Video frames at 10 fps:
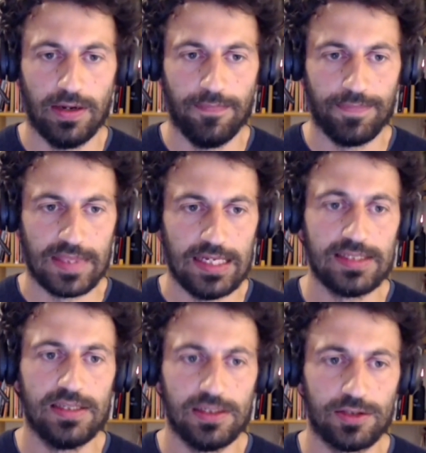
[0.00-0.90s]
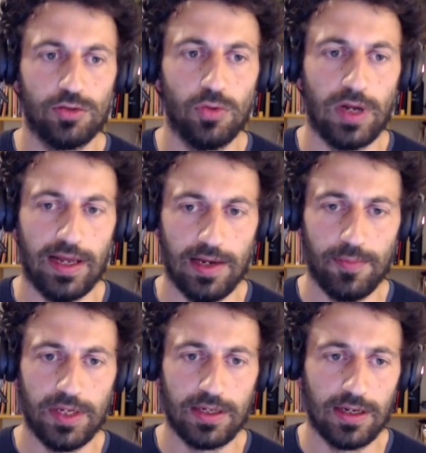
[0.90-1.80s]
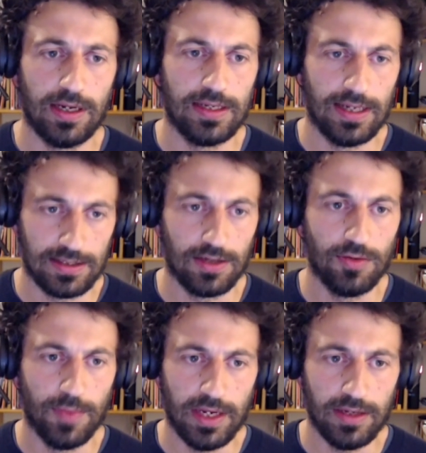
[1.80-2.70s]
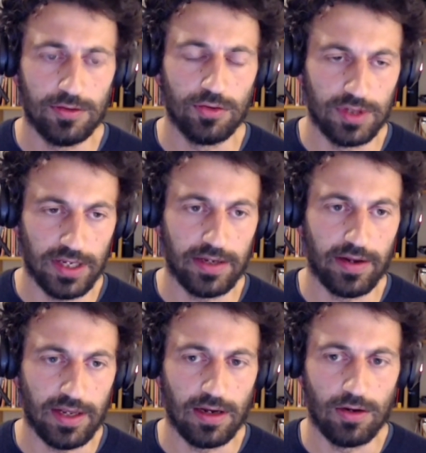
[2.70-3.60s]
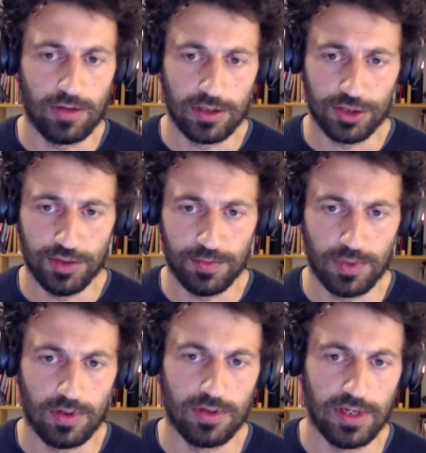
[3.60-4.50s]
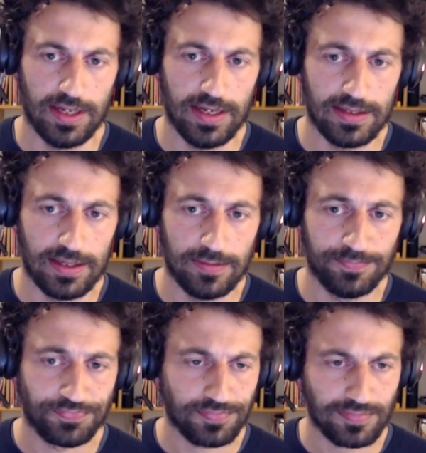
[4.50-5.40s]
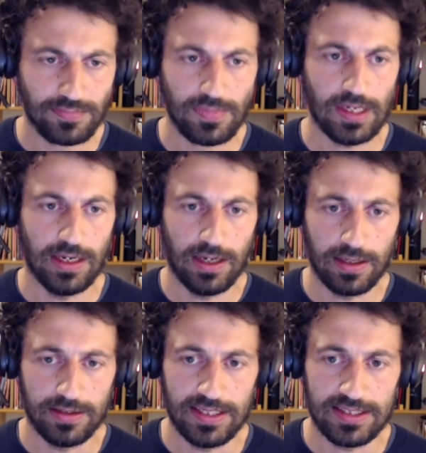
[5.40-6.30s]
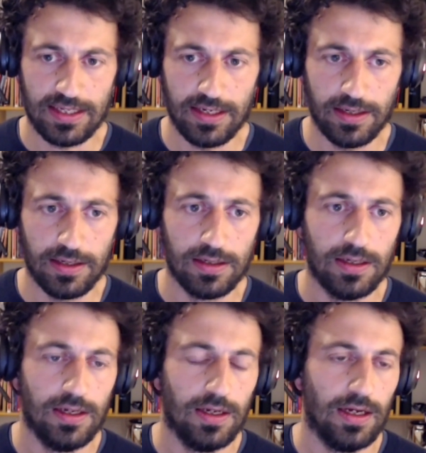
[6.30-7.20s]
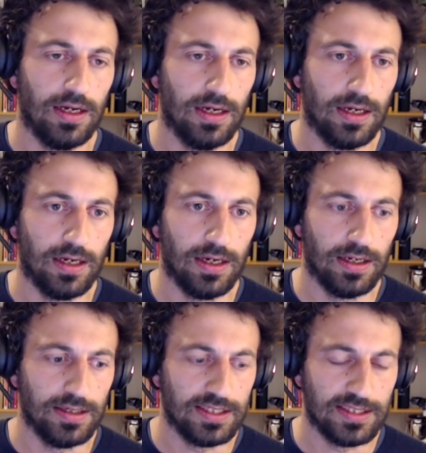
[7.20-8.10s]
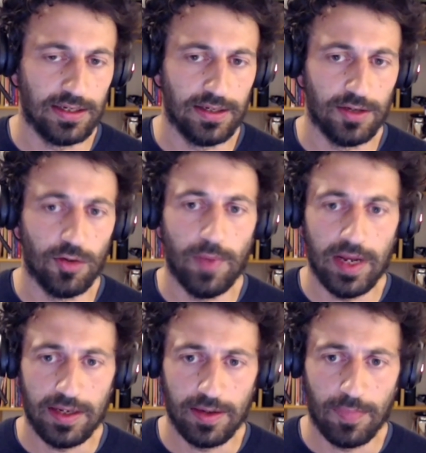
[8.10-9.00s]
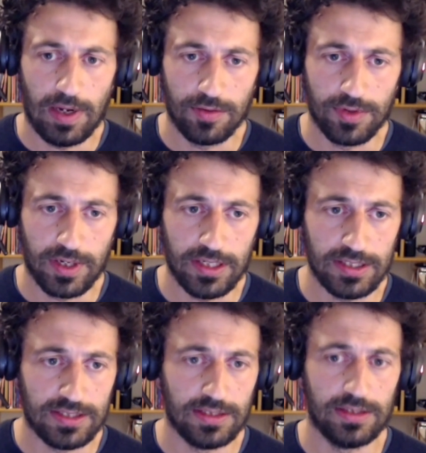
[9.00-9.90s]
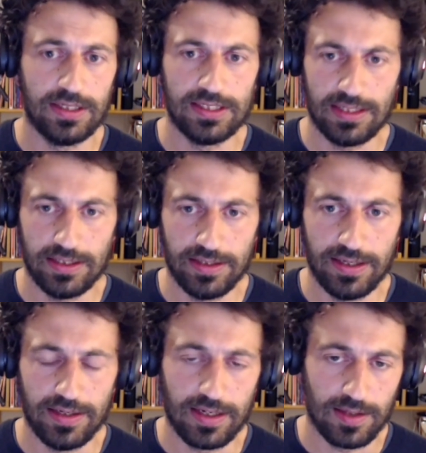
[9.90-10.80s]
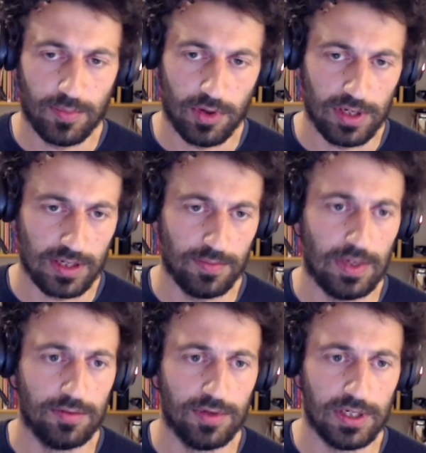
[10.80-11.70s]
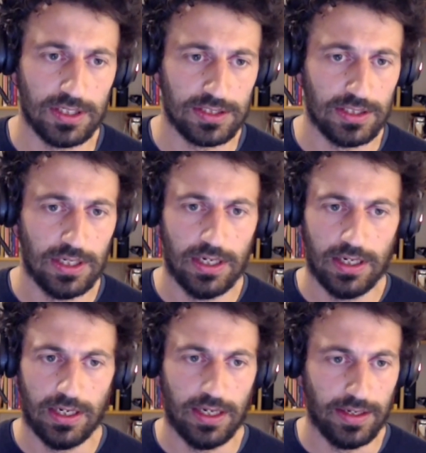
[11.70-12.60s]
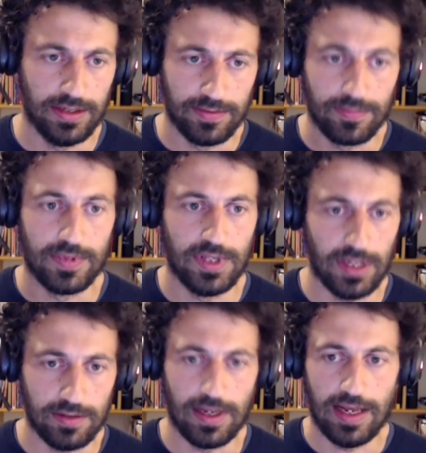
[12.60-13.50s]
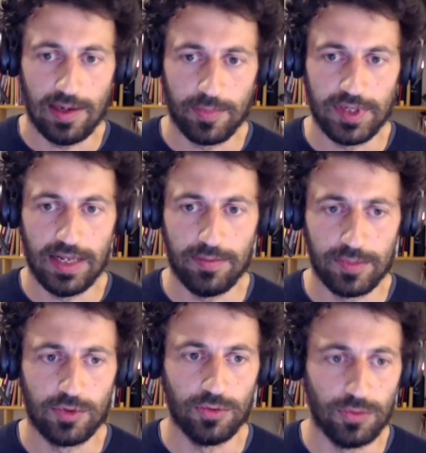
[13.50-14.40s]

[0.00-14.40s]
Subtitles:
Is this tool helping a data domain to take real ownership on the data, design the domain boundaries and design the data product boundaries, and help them to